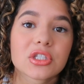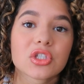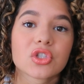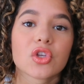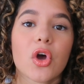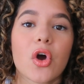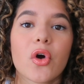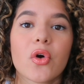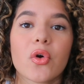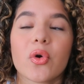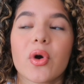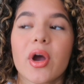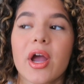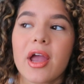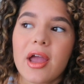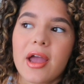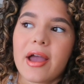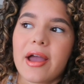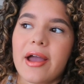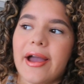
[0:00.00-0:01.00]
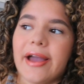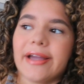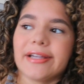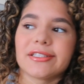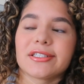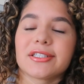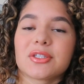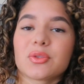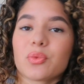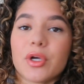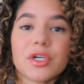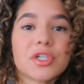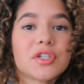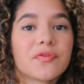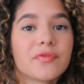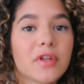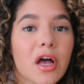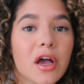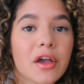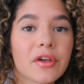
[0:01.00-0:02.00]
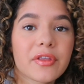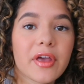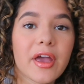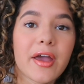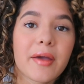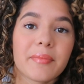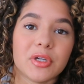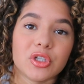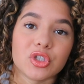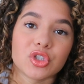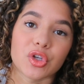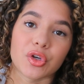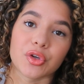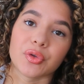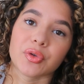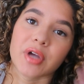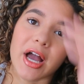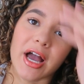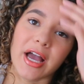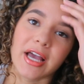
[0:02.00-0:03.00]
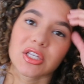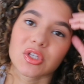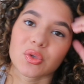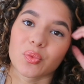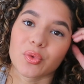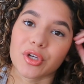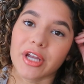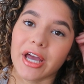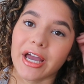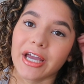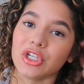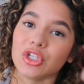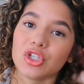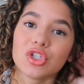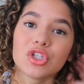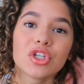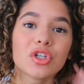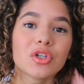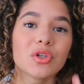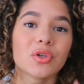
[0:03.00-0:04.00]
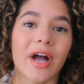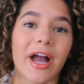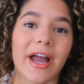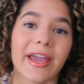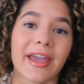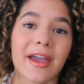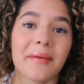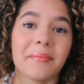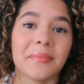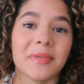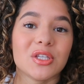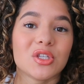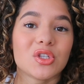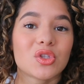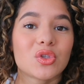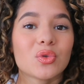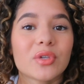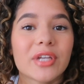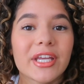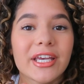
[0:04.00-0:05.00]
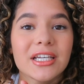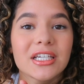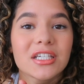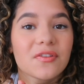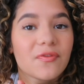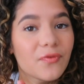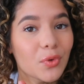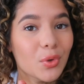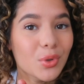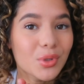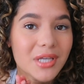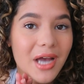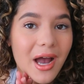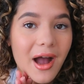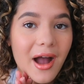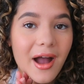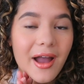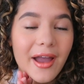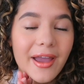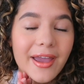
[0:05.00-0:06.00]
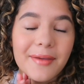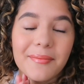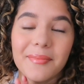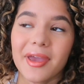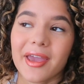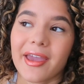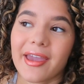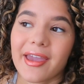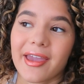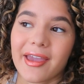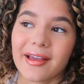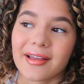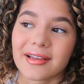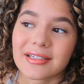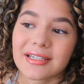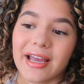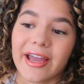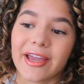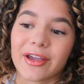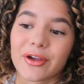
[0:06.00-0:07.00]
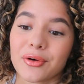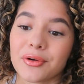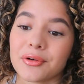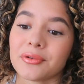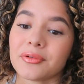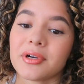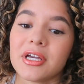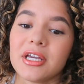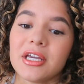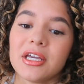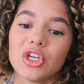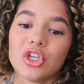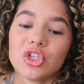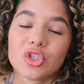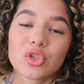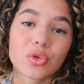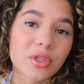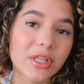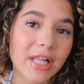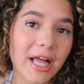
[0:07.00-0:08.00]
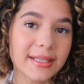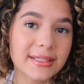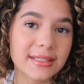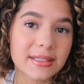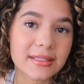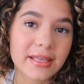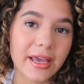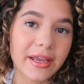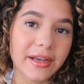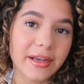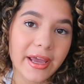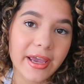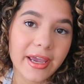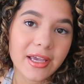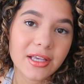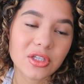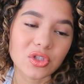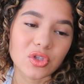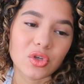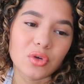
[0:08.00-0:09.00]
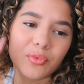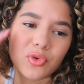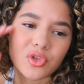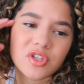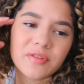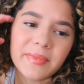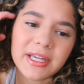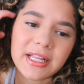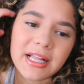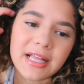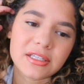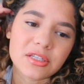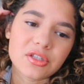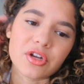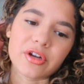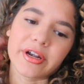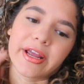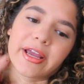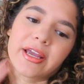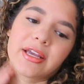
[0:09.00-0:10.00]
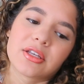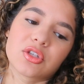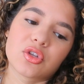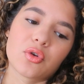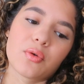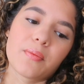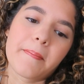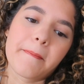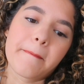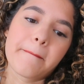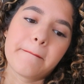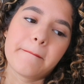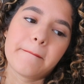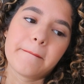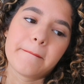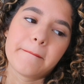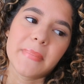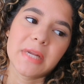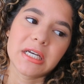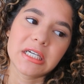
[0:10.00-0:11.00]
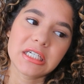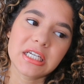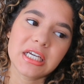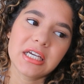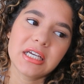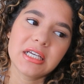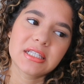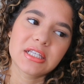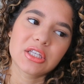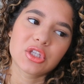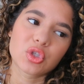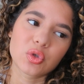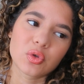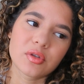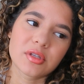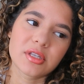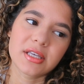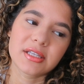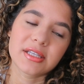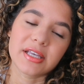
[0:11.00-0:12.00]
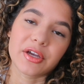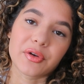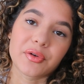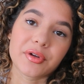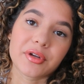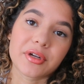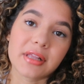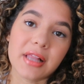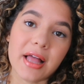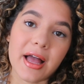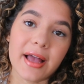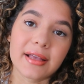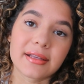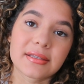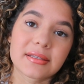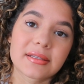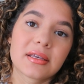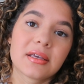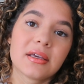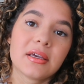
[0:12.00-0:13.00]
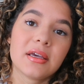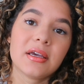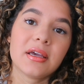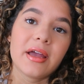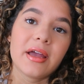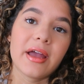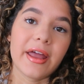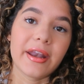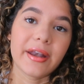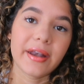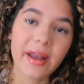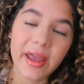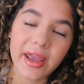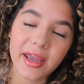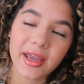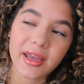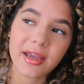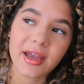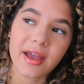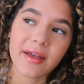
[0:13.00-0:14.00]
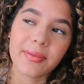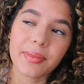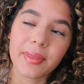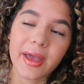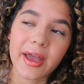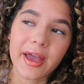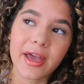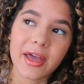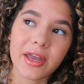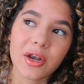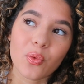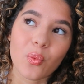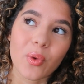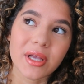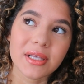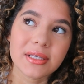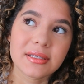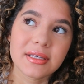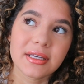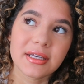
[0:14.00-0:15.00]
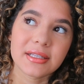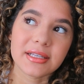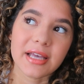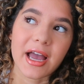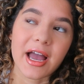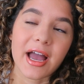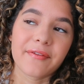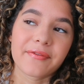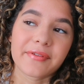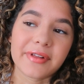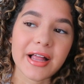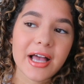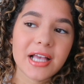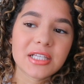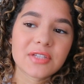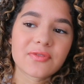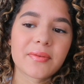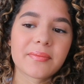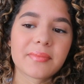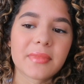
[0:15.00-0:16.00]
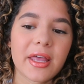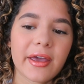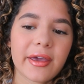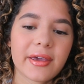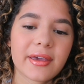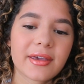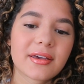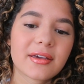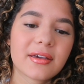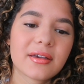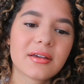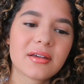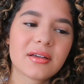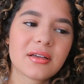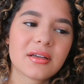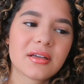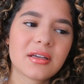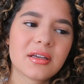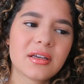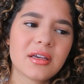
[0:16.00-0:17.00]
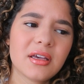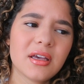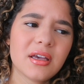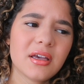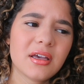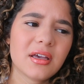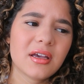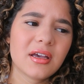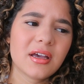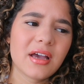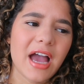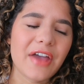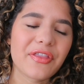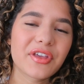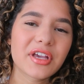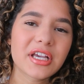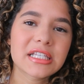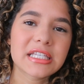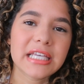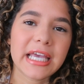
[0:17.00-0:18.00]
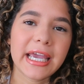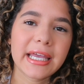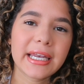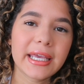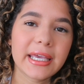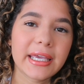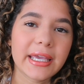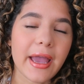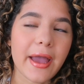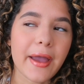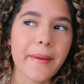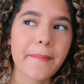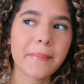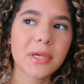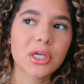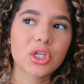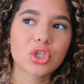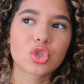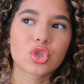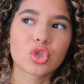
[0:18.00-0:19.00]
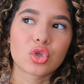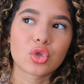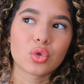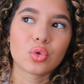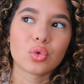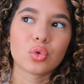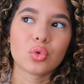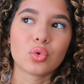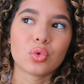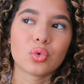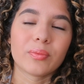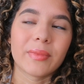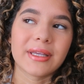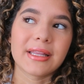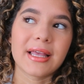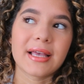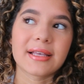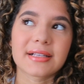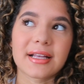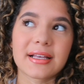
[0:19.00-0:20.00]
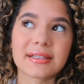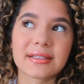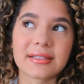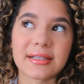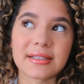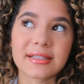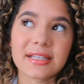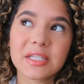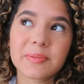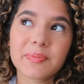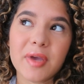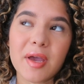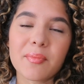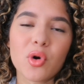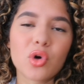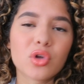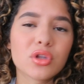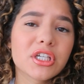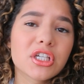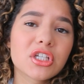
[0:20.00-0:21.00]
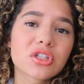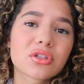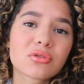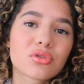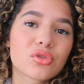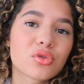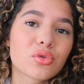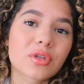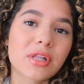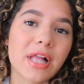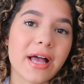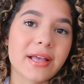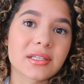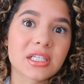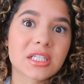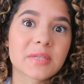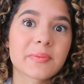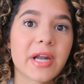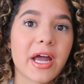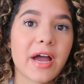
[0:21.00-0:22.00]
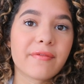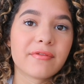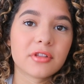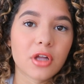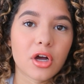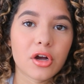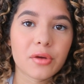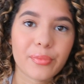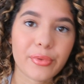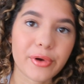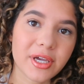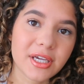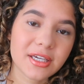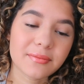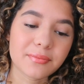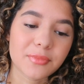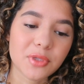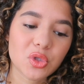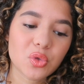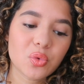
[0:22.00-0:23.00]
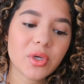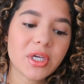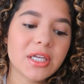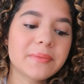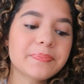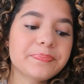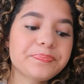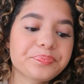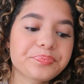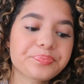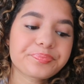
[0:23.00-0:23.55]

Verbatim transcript: So I just want to vlog them and show you guys what I do. I am a student full-time and I go to classes at night. So most of my classes are night. So Mondays and Tuesdays I go to class at night, and then Wednesdays I have class from like, I think it's 8 a.m. to my last class is at 6 p.m. Only 2 classes, but I have a long break in between.